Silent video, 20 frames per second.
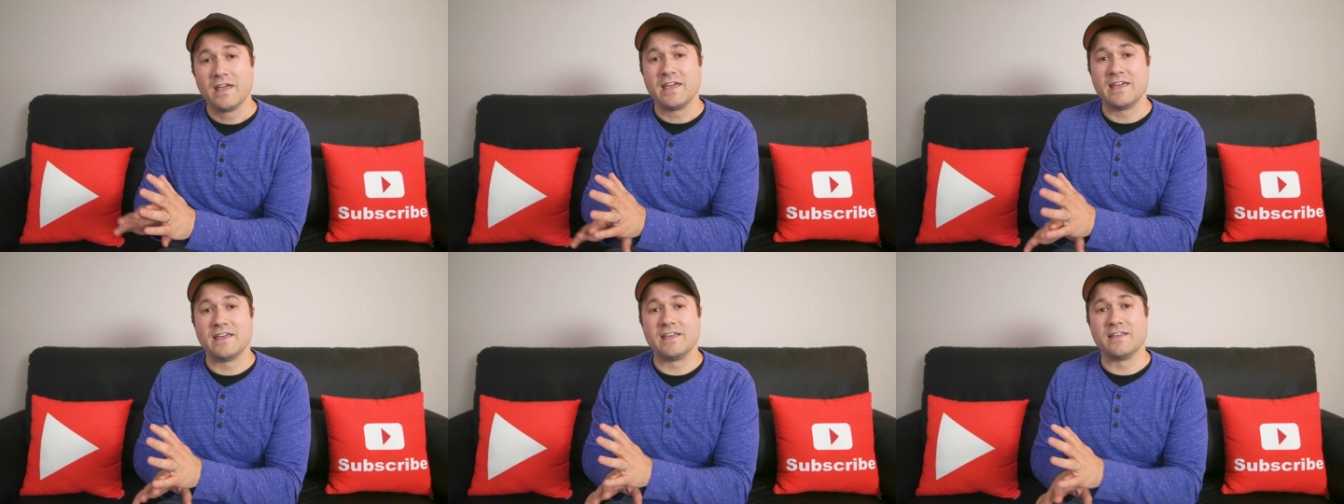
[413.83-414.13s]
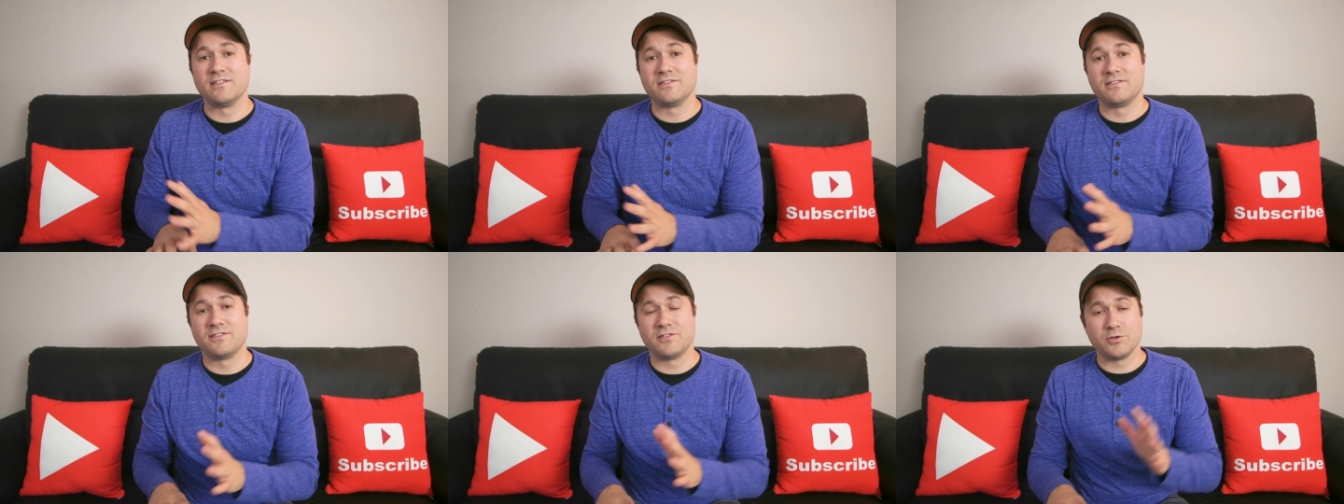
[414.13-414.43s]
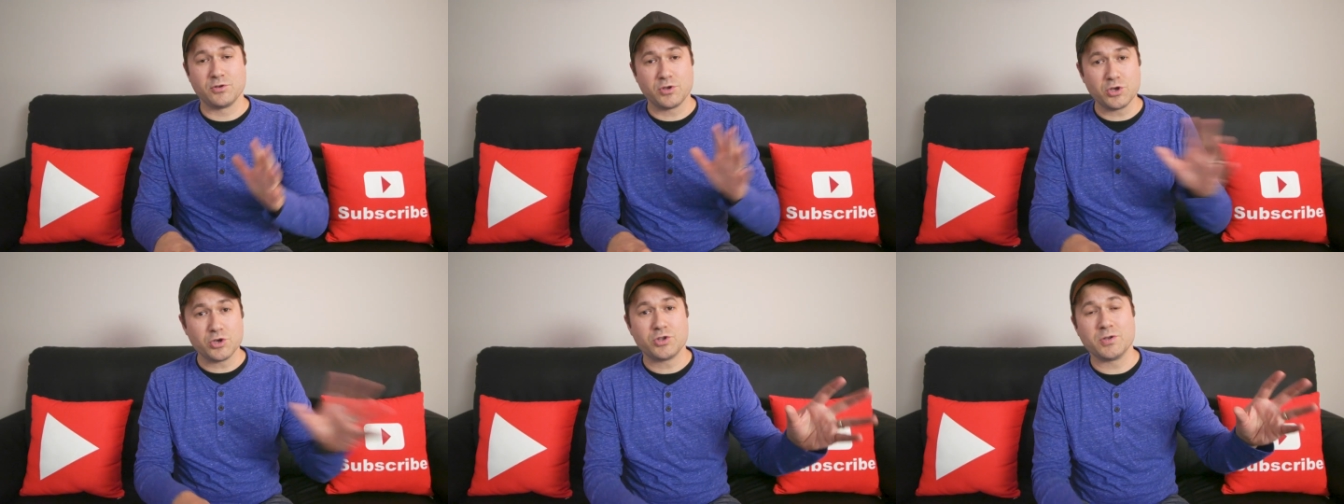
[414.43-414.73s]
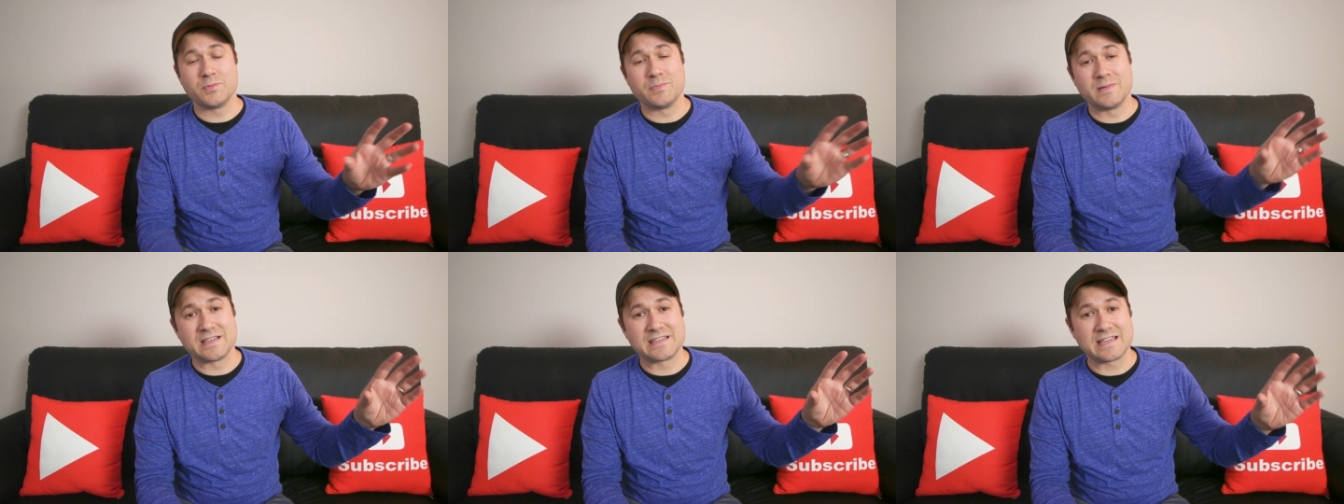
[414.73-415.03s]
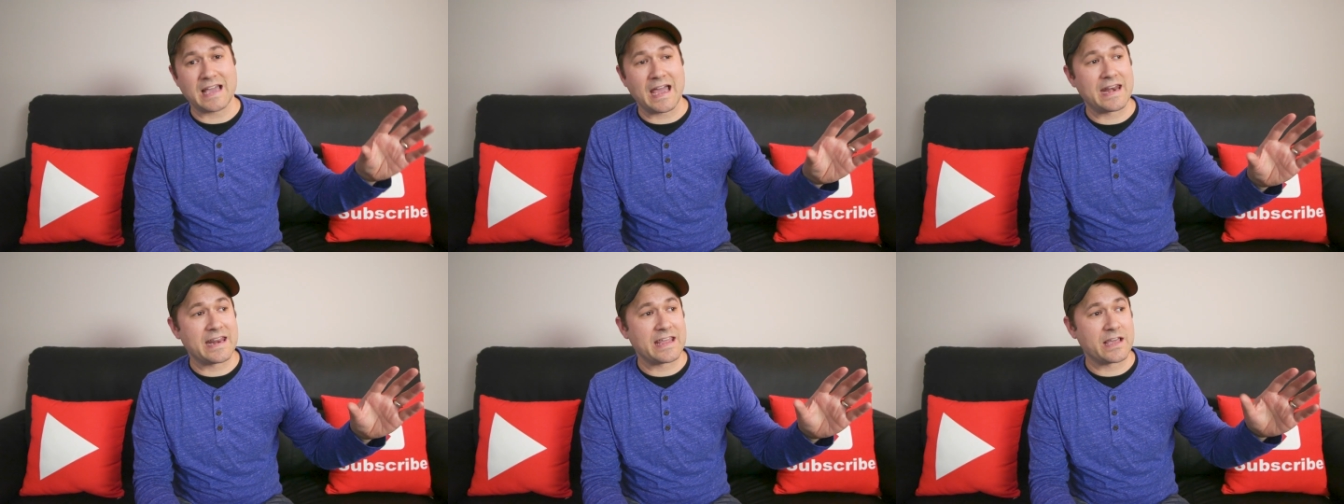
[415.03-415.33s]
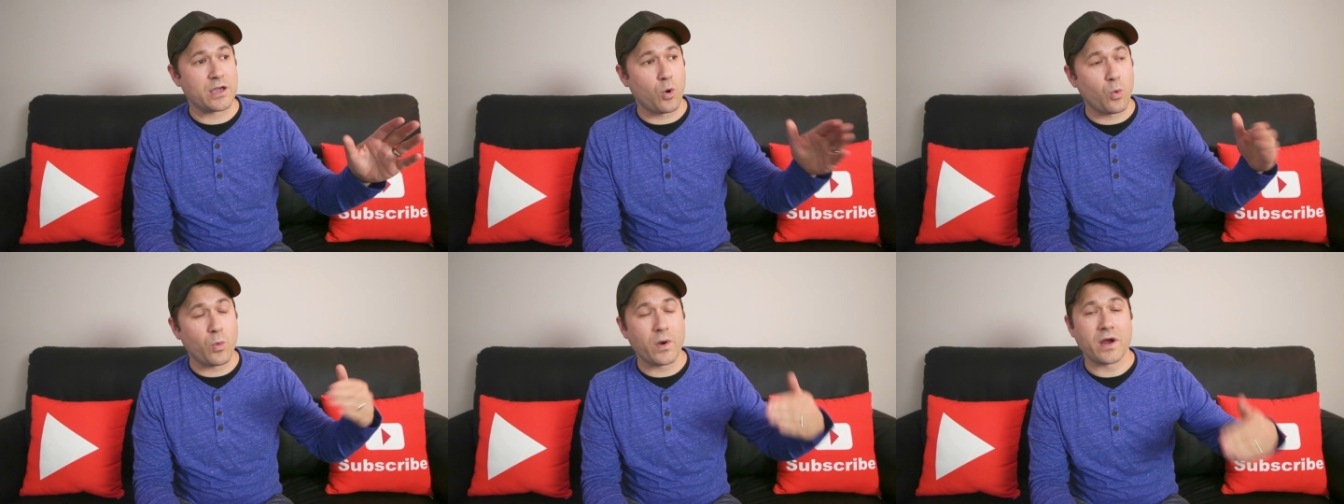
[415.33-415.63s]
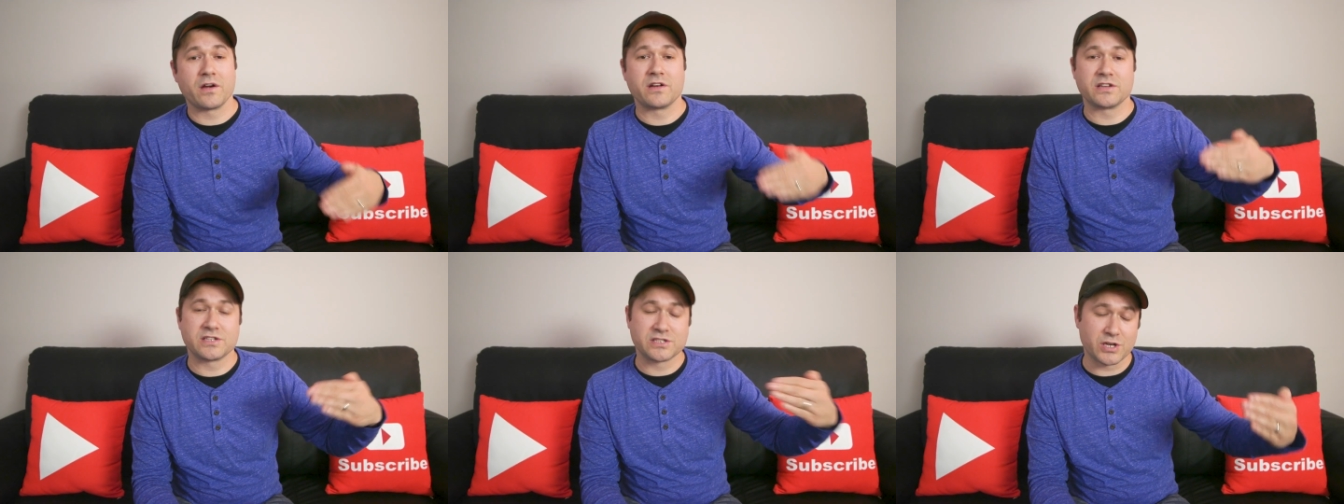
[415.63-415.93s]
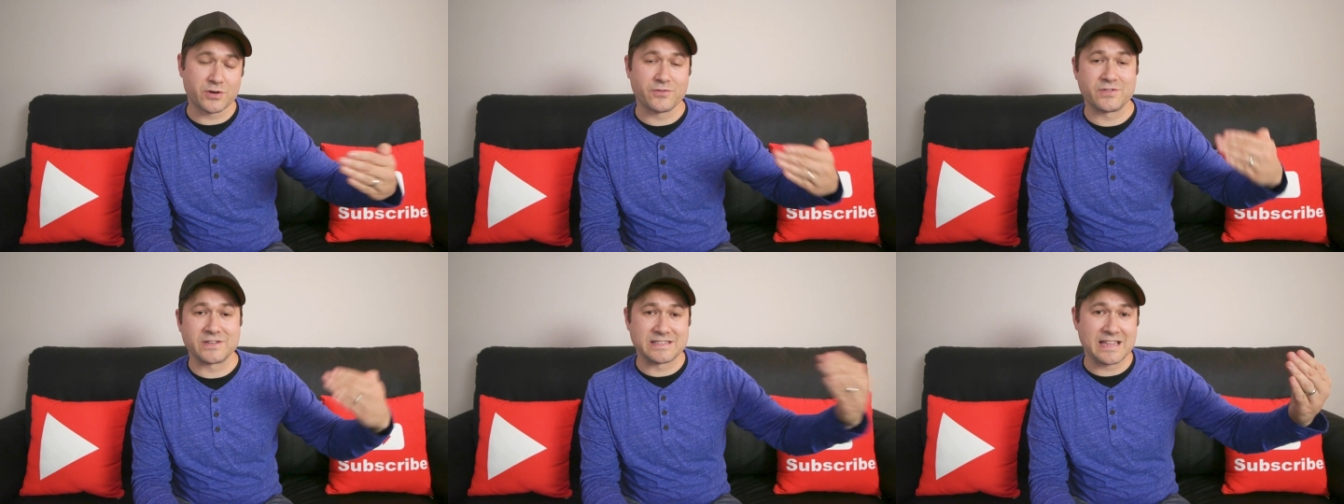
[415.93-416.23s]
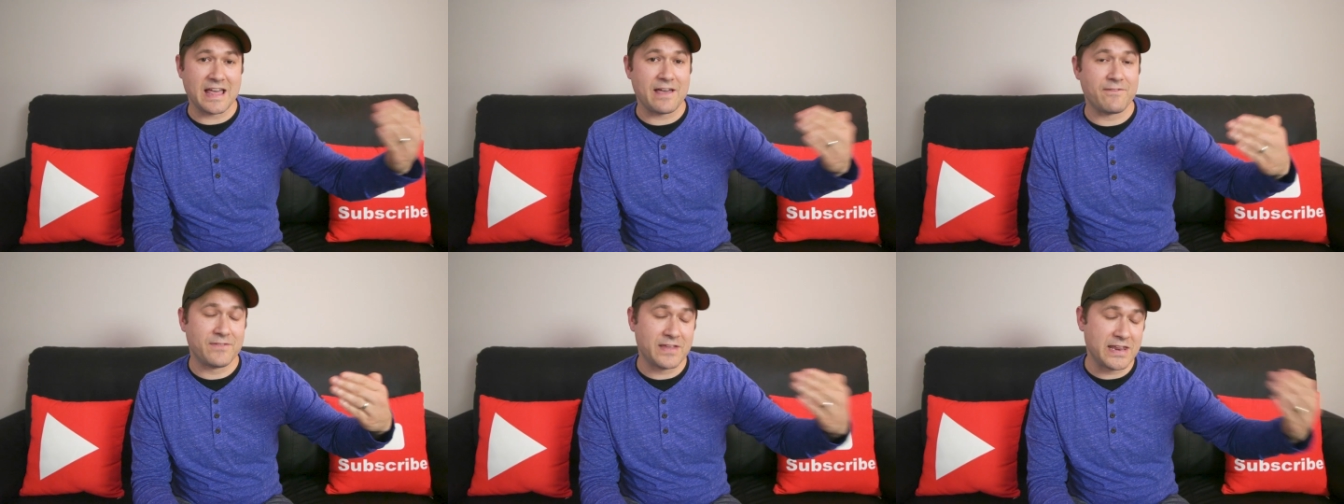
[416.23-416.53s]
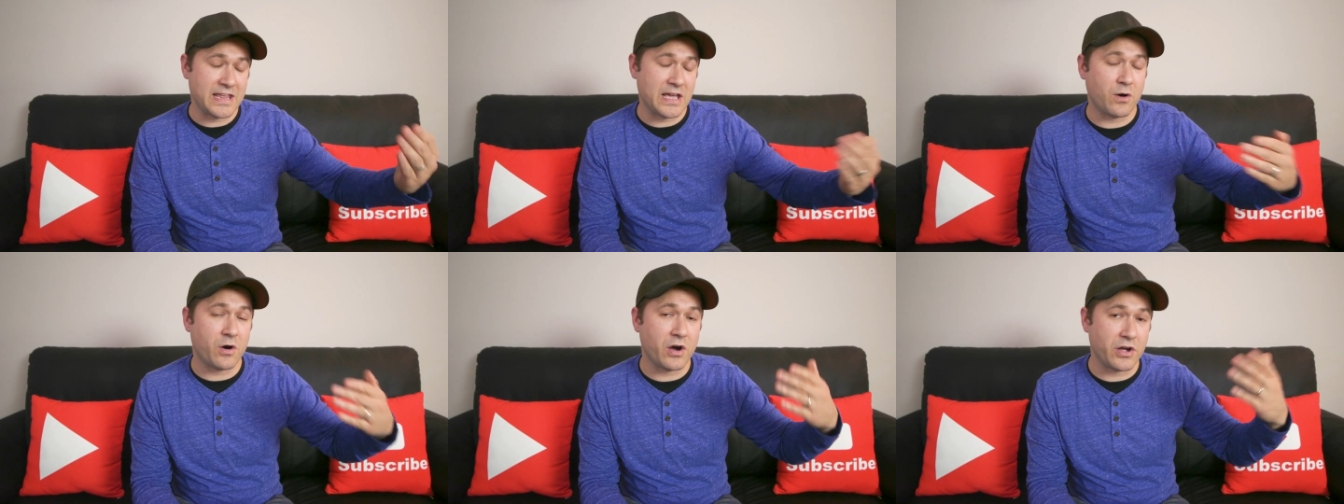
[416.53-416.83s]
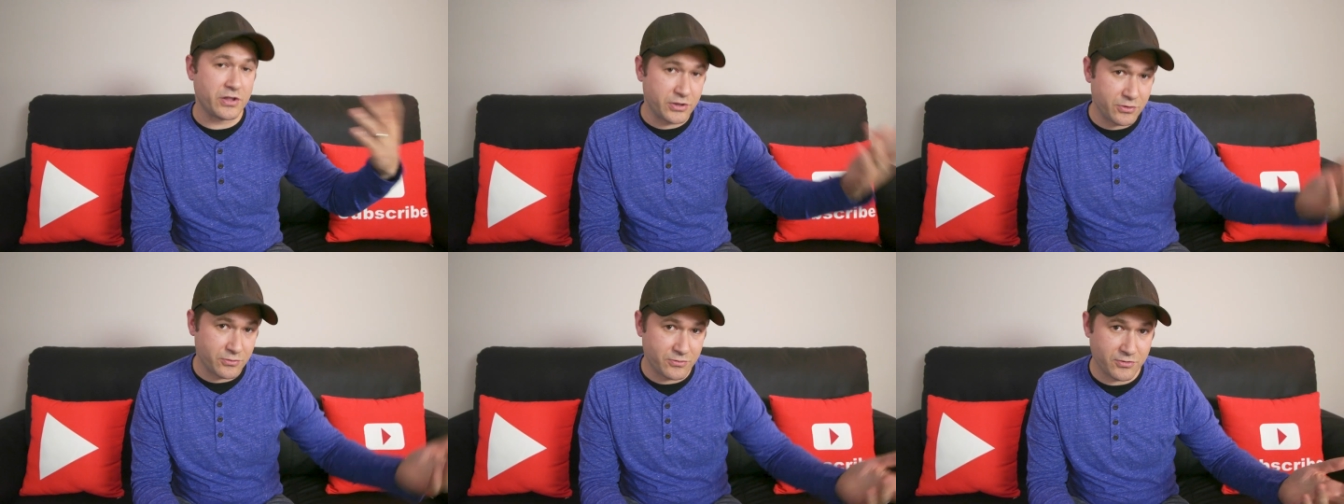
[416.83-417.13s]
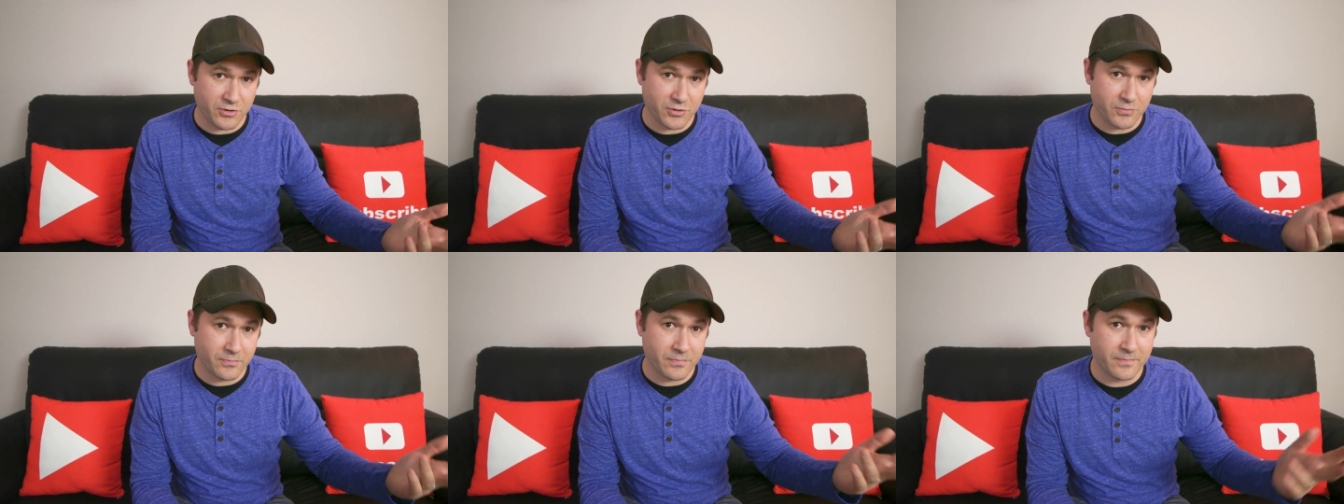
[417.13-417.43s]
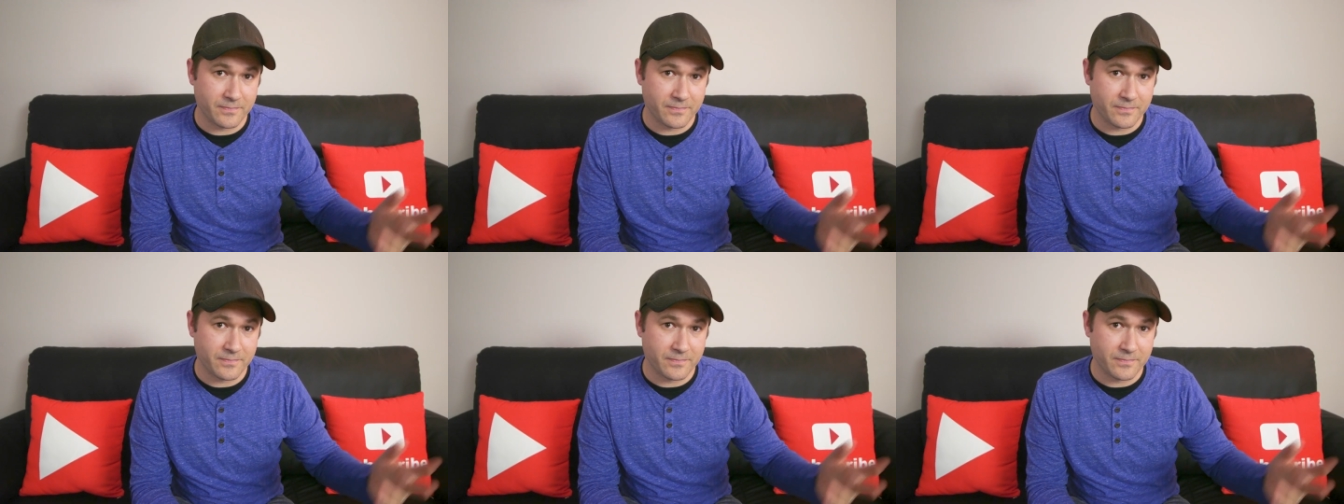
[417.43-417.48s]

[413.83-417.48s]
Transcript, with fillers: into YouTube deciding where to surface that video on YouTube.